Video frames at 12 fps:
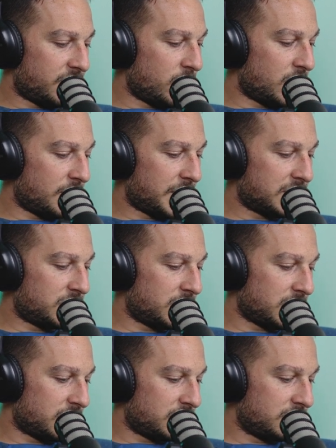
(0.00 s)

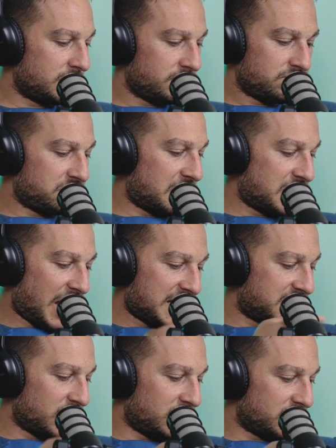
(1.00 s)
£49.20. And you
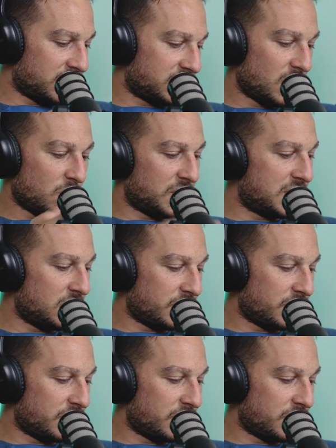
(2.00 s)
adds it onto the total and then you